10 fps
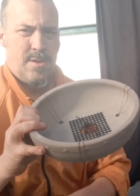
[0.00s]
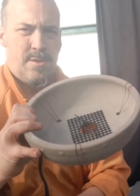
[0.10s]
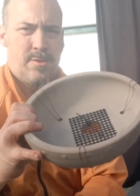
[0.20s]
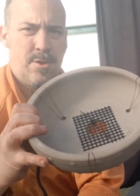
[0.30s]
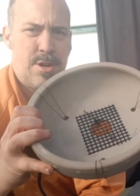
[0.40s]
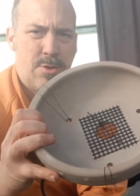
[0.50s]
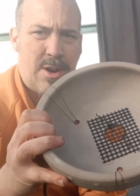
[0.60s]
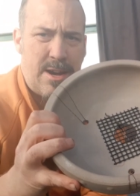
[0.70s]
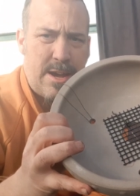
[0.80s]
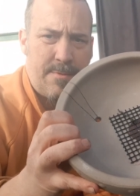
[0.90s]
So now
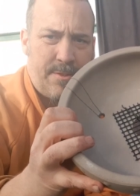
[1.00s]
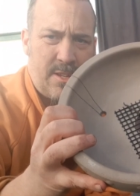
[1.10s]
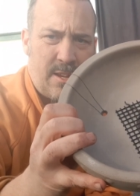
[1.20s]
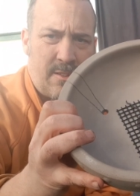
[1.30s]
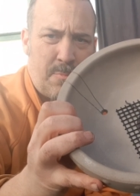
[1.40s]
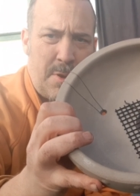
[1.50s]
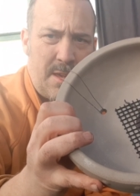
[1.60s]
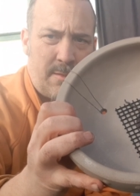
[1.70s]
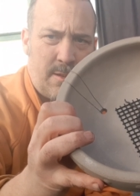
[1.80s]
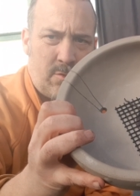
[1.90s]
I have 6
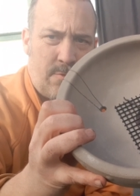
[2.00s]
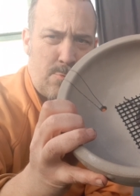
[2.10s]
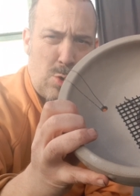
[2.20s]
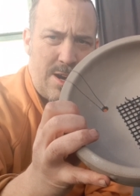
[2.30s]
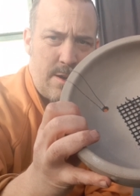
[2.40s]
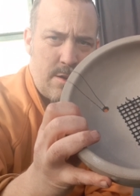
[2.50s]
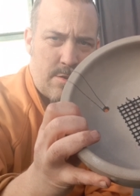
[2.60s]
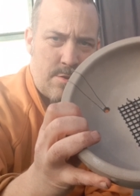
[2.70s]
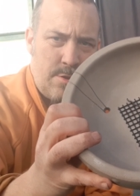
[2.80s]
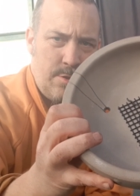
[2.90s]
pieces of
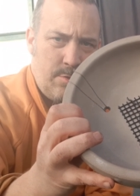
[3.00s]
wire